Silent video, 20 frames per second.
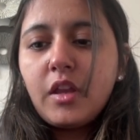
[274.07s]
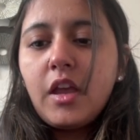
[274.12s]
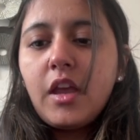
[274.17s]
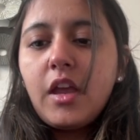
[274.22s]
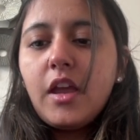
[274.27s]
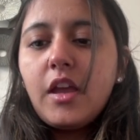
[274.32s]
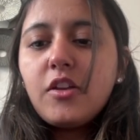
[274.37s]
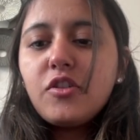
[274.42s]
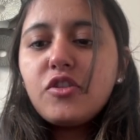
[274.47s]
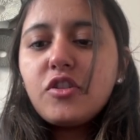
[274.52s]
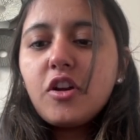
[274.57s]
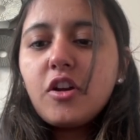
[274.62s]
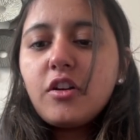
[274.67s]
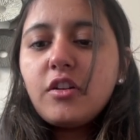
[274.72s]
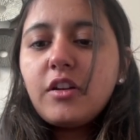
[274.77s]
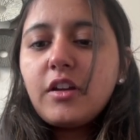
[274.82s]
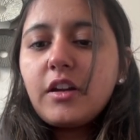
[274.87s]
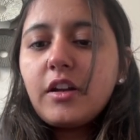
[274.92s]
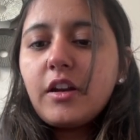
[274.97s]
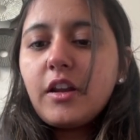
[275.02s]
In short,
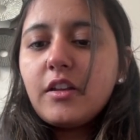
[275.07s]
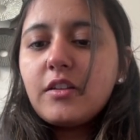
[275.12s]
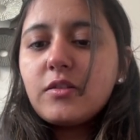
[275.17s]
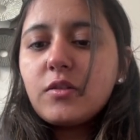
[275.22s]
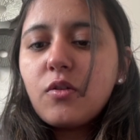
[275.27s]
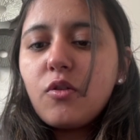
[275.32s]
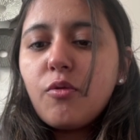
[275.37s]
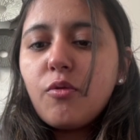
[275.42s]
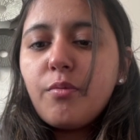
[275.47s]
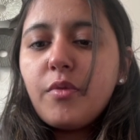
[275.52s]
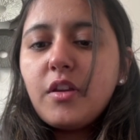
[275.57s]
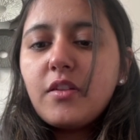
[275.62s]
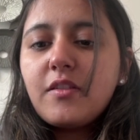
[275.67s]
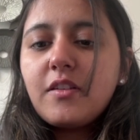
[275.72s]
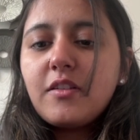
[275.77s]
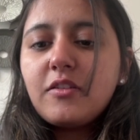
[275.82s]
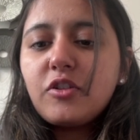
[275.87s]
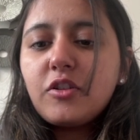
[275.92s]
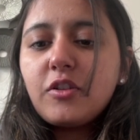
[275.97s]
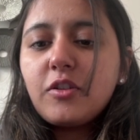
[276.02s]
Gradescope is
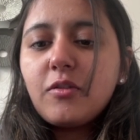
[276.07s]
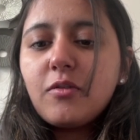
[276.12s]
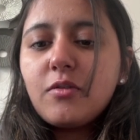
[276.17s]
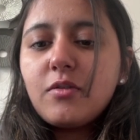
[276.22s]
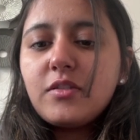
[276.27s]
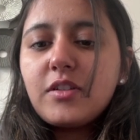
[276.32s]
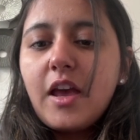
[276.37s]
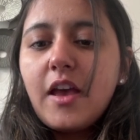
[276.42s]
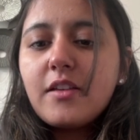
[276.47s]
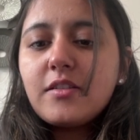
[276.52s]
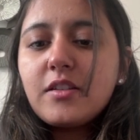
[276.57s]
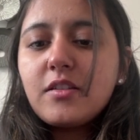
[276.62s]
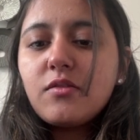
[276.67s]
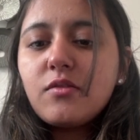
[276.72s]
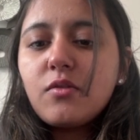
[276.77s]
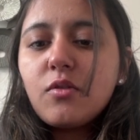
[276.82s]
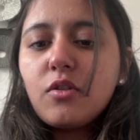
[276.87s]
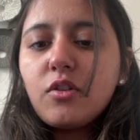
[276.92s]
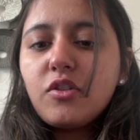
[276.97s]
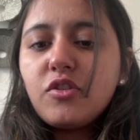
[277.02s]
introduced as a
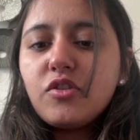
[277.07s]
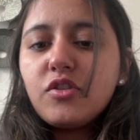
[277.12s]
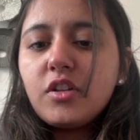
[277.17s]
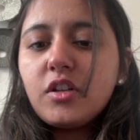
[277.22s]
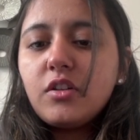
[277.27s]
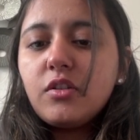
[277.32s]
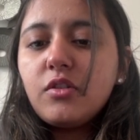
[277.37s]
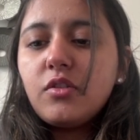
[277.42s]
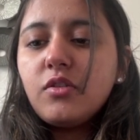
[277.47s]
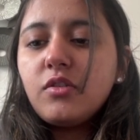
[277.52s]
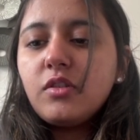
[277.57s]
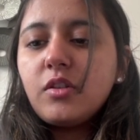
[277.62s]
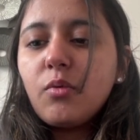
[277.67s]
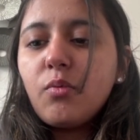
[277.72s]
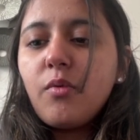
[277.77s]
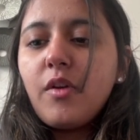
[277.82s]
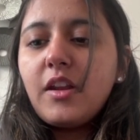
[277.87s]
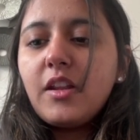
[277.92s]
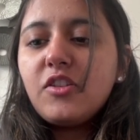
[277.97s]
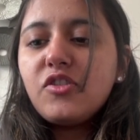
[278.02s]
solution to the
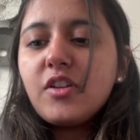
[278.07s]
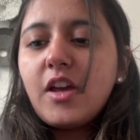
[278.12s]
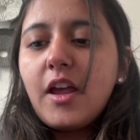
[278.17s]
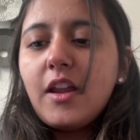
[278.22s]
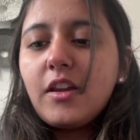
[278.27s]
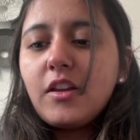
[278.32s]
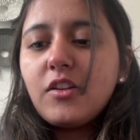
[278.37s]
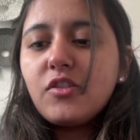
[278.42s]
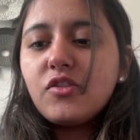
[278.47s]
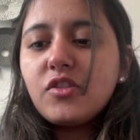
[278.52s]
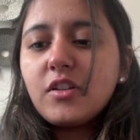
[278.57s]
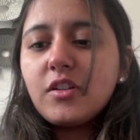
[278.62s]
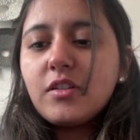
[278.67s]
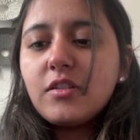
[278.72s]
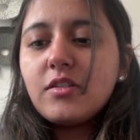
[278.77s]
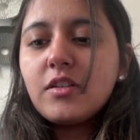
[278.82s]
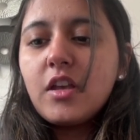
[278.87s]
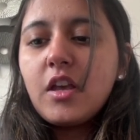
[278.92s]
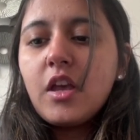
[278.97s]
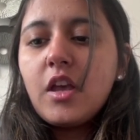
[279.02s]
very challenges
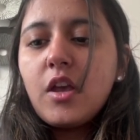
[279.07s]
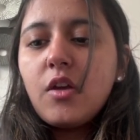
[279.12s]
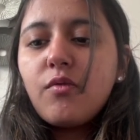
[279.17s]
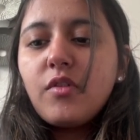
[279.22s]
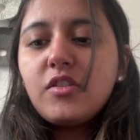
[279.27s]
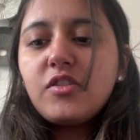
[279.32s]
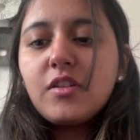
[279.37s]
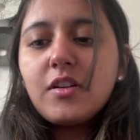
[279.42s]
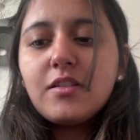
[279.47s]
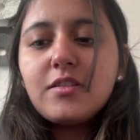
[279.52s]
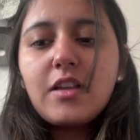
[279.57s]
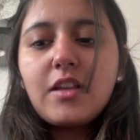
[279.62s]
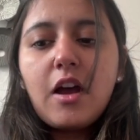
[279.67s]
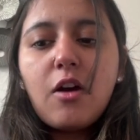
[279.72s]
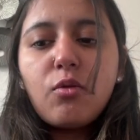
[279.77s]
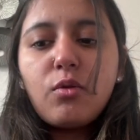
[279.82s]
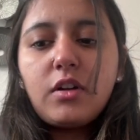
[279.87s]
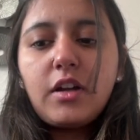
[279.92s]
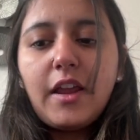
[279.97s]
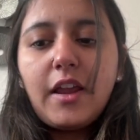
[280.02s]
we just
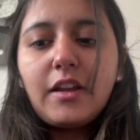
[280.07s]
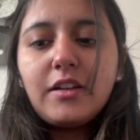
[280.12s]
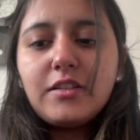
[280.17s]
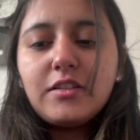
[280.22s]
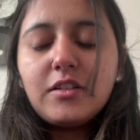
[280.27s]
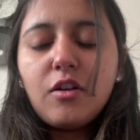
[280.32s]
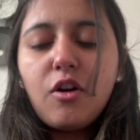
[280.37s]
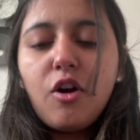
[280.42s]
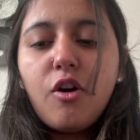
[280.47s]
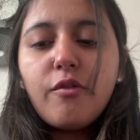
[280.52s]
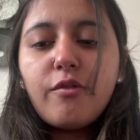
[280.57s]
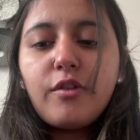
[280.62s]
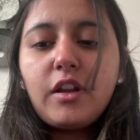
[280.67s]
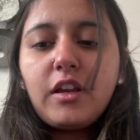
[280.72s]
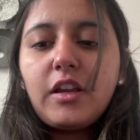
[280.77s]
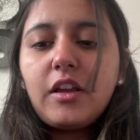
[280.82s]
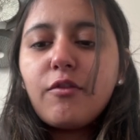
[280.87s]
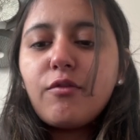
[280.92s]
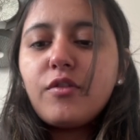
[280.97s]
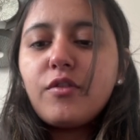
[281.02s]
outlined, offering
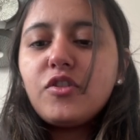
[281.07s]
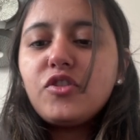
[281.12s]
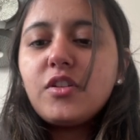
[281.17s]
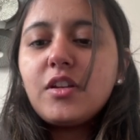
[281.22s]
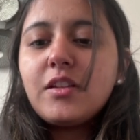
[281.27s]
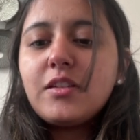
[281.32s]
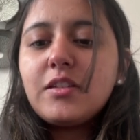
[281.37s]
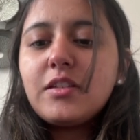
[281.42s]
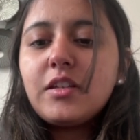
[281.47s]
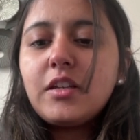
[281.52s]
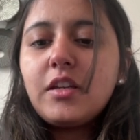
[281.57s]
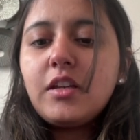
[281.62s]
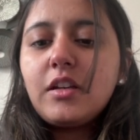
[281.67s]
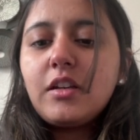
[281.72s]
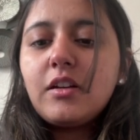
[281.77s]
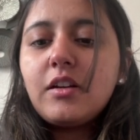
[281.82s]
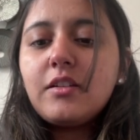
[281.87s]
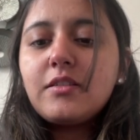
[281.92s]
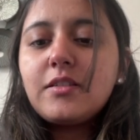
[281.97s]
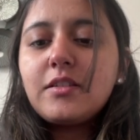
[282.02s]
efficiency,
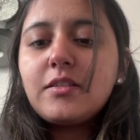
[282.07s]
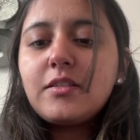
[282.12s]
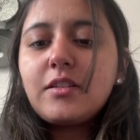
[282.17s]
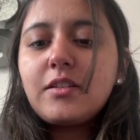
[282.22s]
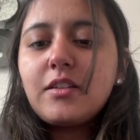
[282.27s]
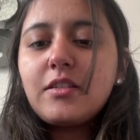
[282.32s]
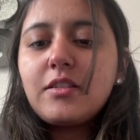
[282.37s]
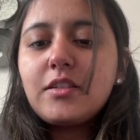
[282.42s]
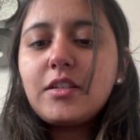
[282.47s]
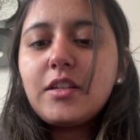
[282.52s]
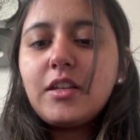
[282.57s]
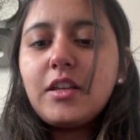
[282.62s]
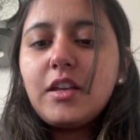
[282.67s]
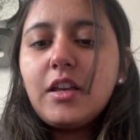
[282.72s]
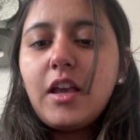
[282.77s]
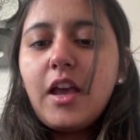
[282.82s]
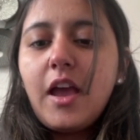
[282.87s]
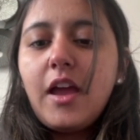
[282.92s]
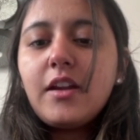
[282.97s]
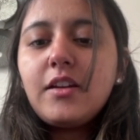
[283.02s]
consistency,
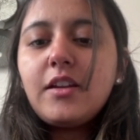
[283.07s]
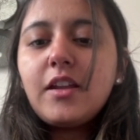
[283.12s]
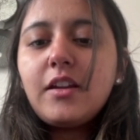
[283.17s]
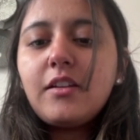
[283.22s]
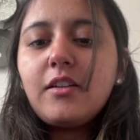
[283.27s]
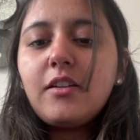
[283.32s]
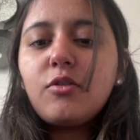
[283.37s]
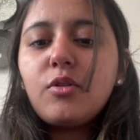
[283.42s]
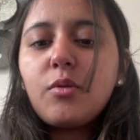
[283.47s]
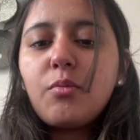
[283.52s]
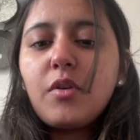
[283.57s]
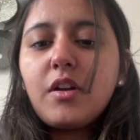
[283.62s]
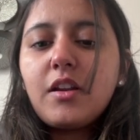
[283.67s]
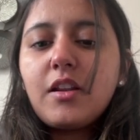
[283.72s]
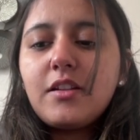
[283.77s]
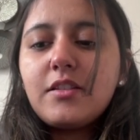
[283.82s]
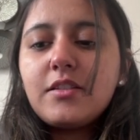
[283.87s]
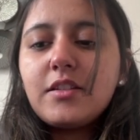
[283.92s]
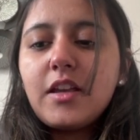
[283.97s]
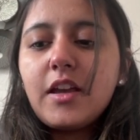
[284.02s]
and data-driven
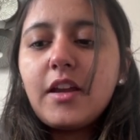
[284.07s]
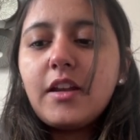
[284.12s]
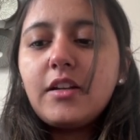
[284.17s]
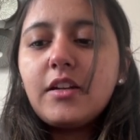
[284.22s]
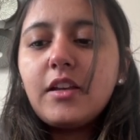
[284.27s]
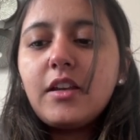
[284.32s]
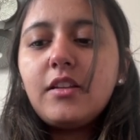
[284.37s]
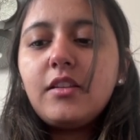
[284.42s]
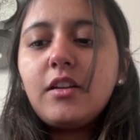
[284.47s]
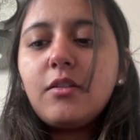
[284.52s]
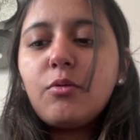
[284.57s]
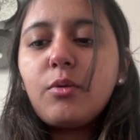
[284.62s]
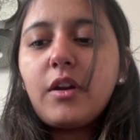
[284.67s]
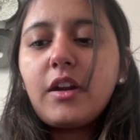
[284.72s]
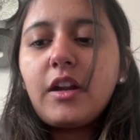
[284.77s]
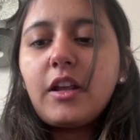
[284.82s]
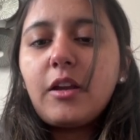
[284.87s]
insight in the grading